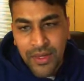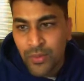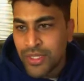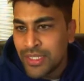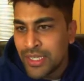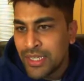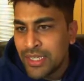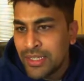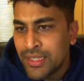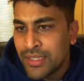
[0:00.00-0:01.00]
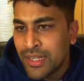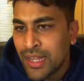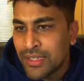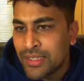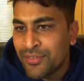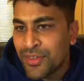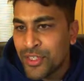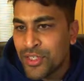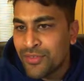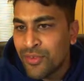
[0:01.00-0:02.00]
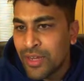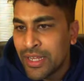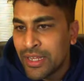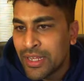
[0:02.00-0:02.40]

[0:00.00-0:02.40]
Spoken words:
We see that the class definition for linked